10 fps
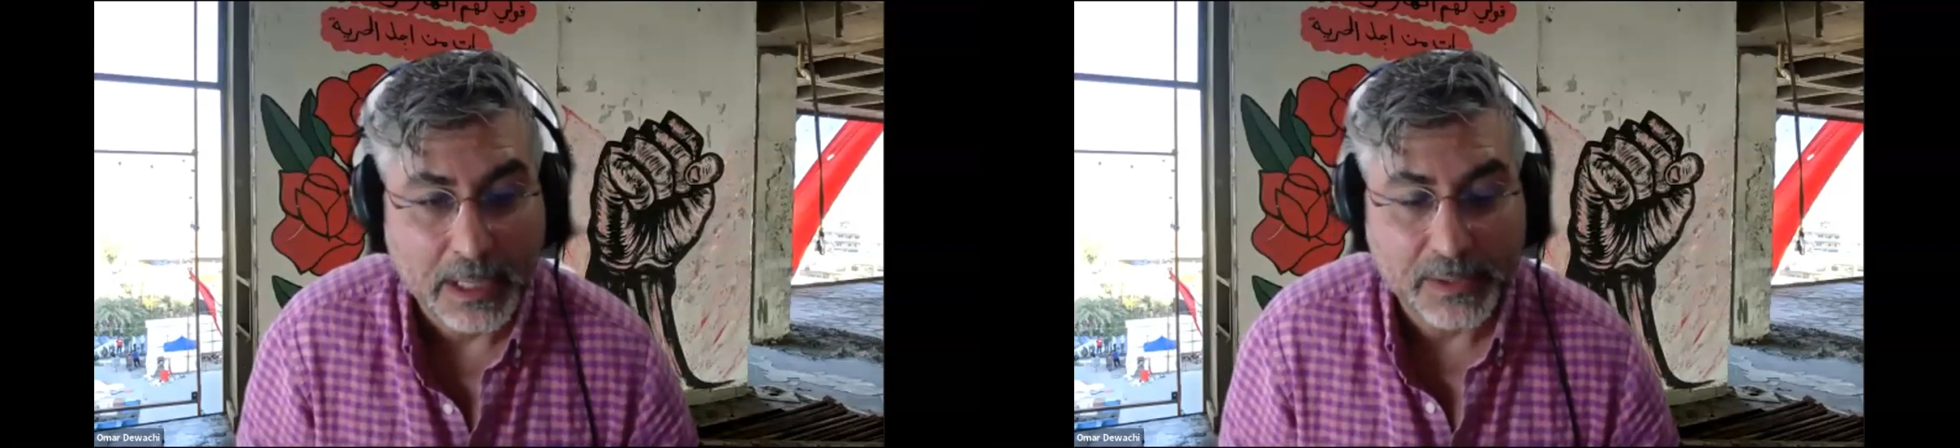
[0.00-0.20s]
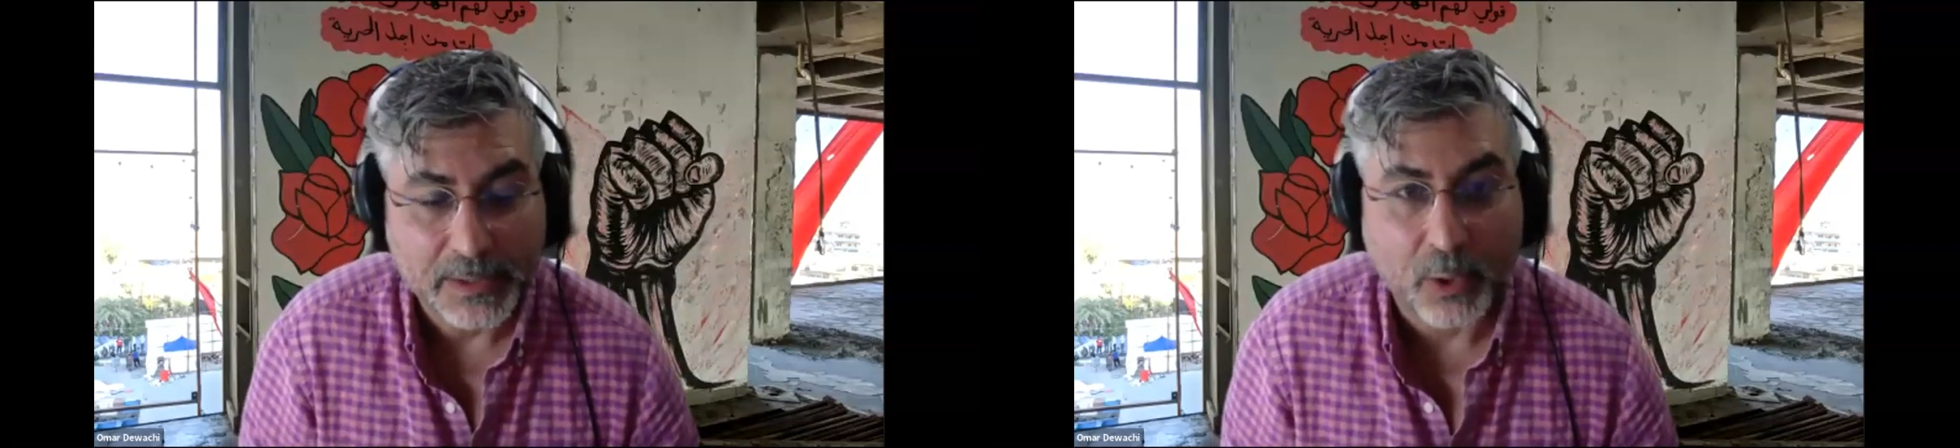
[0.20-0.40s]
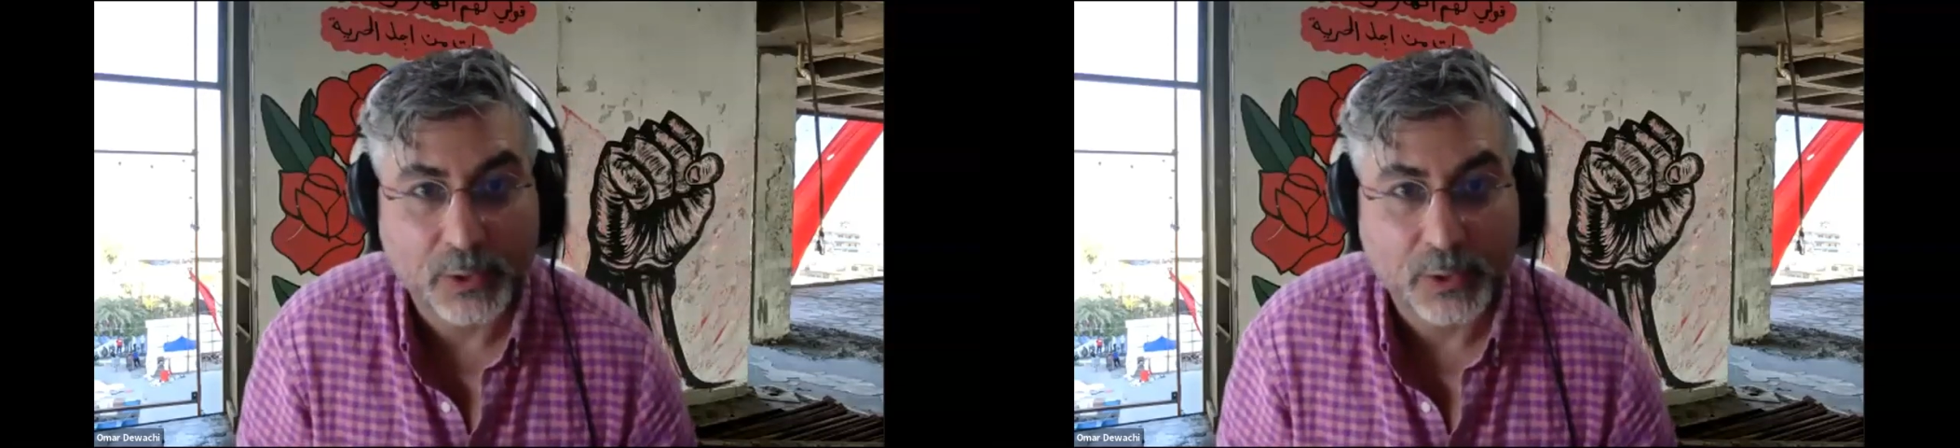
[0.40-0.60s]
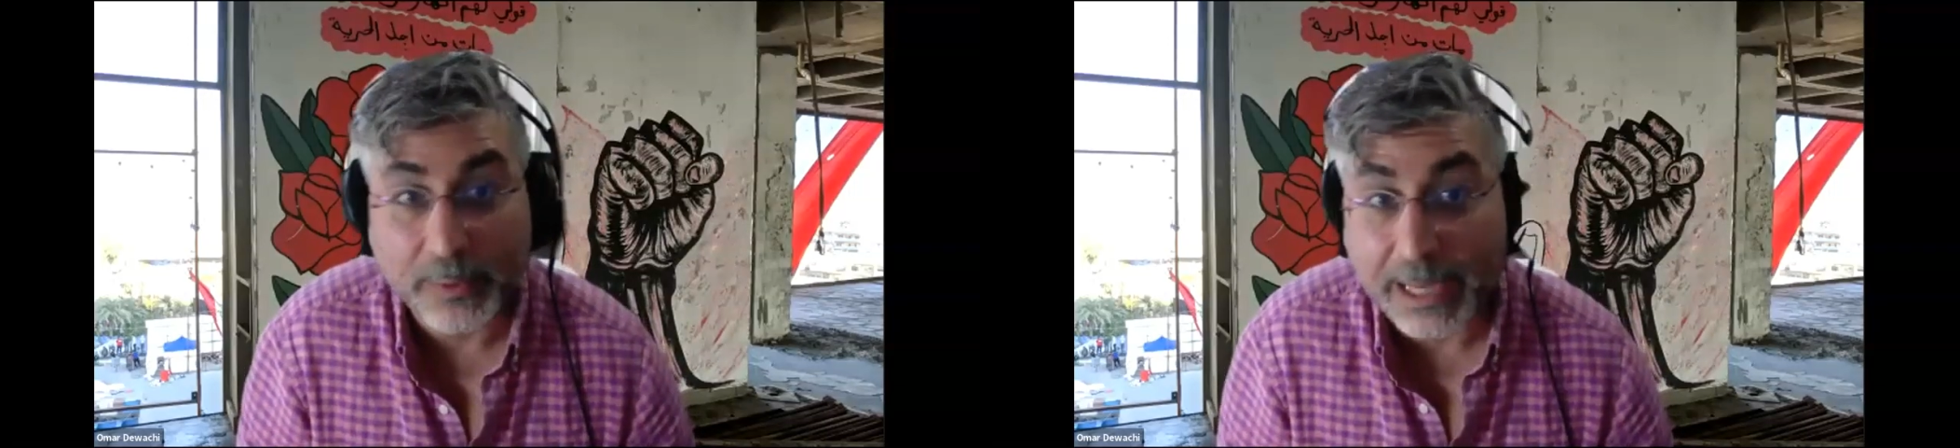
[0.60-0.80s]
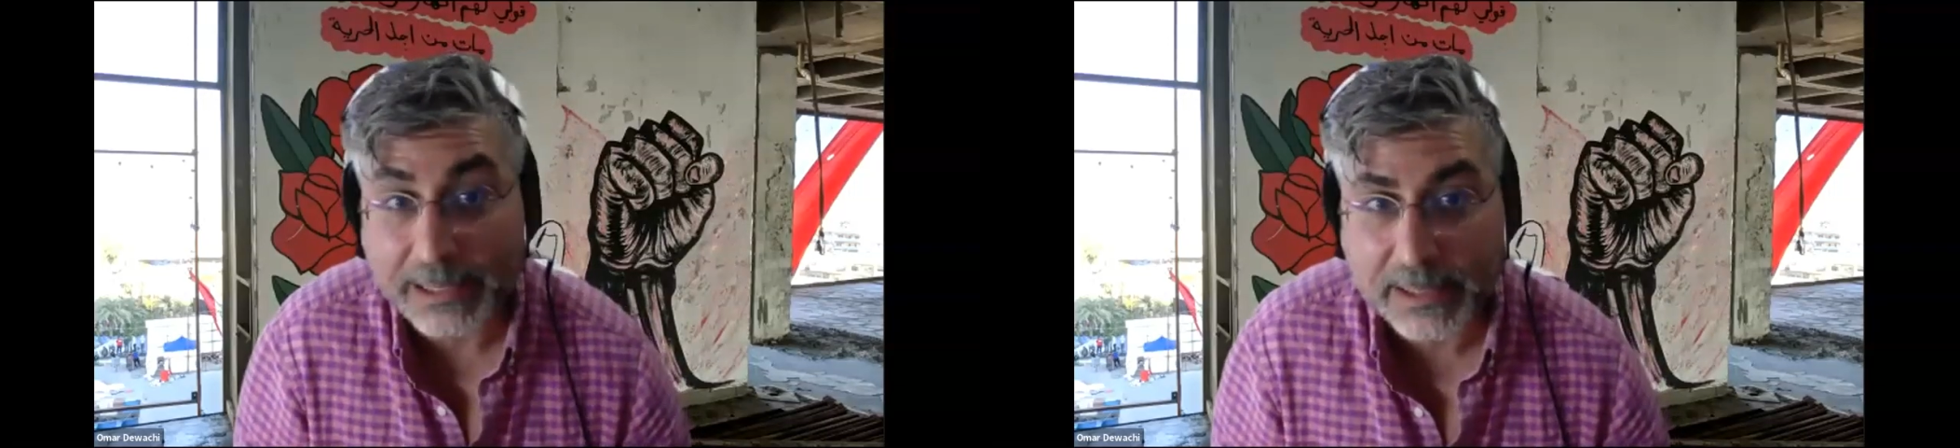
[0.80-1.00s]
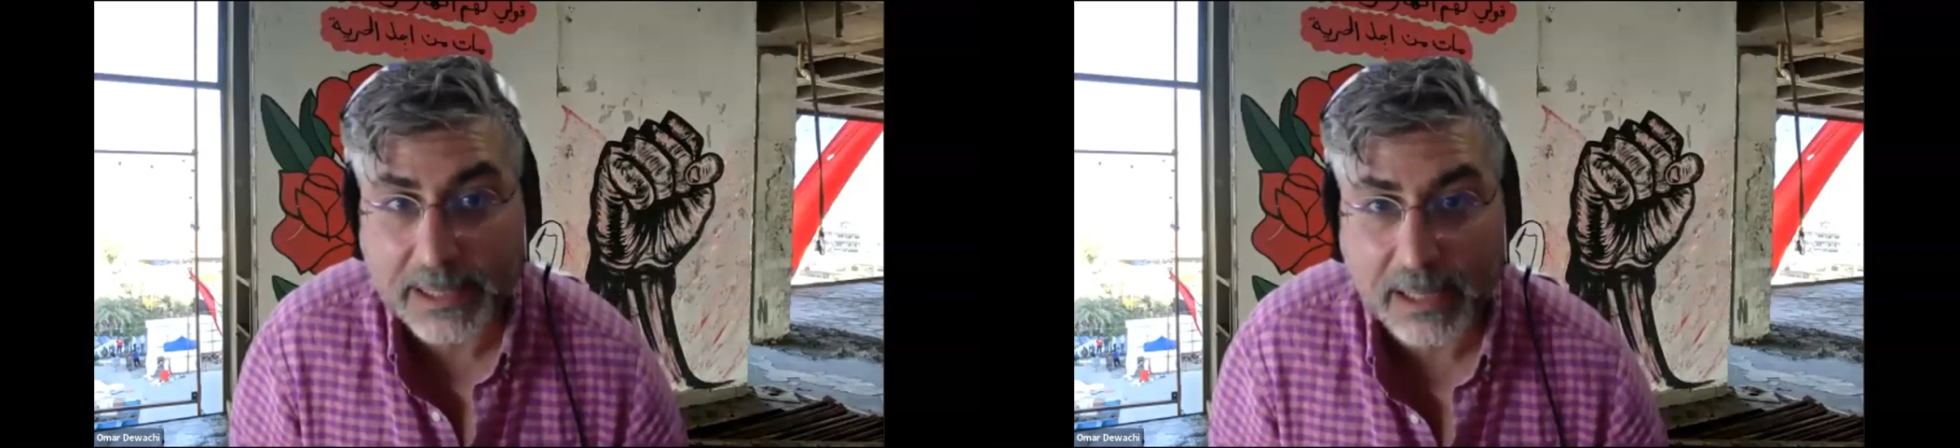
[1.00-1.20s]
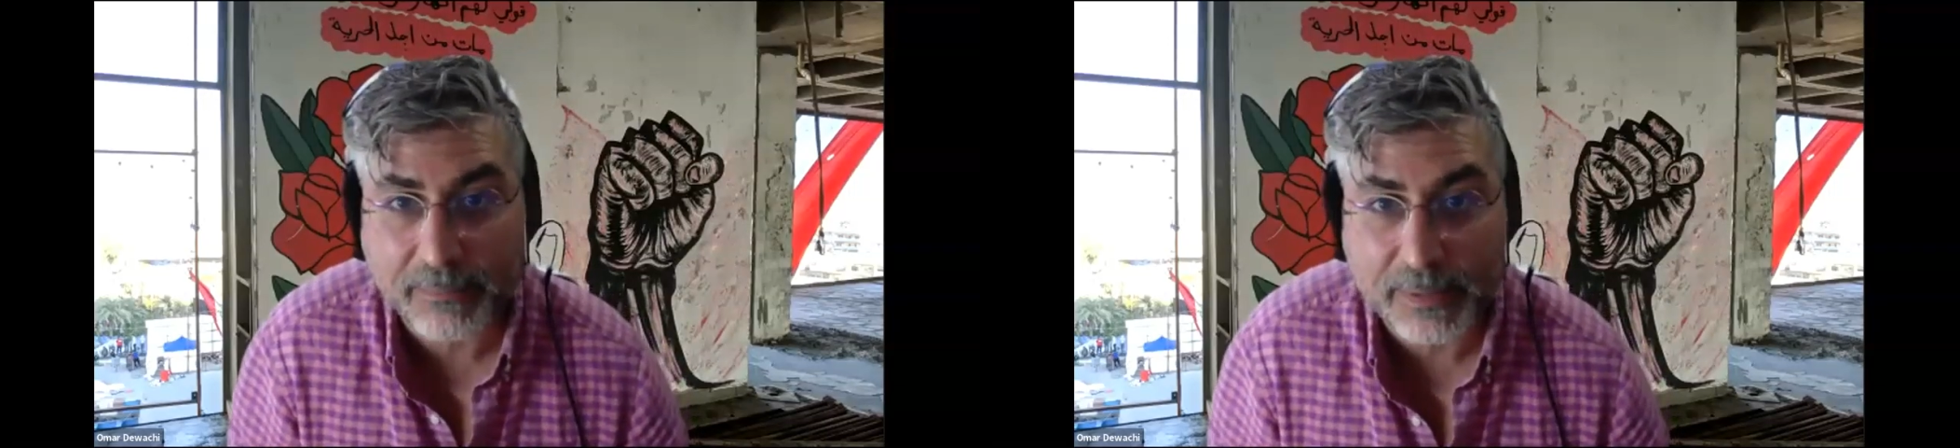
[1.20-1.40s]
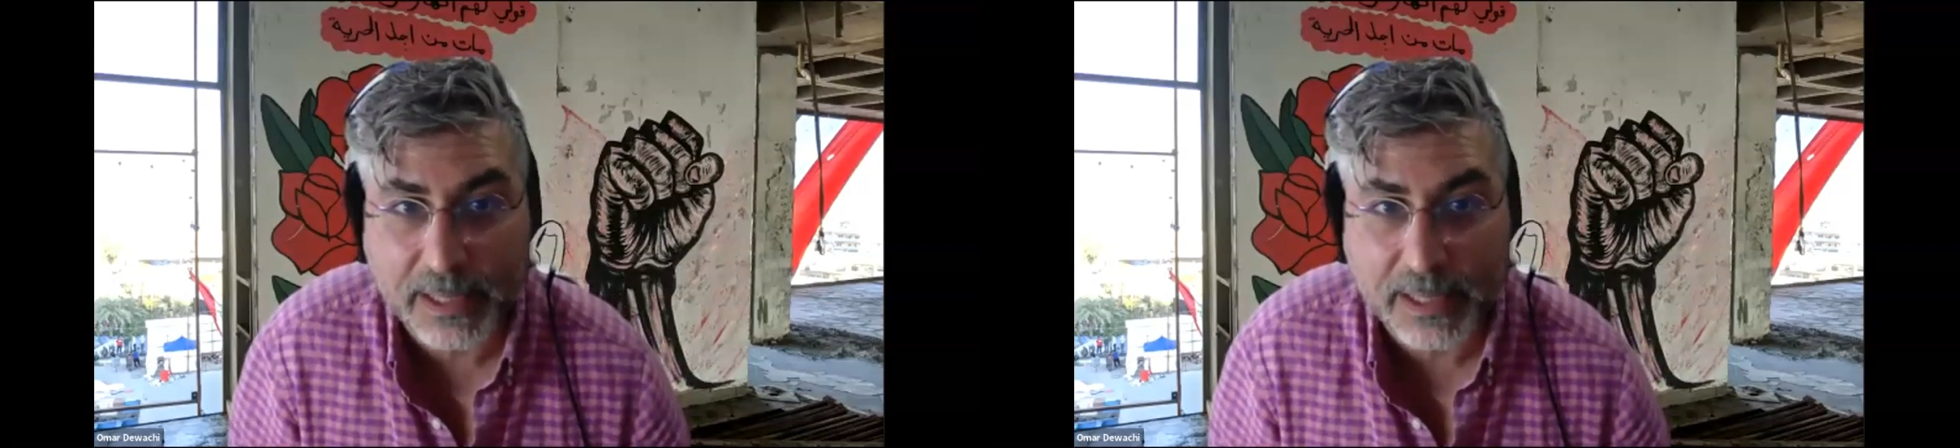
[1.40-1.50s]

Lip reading: So that itself is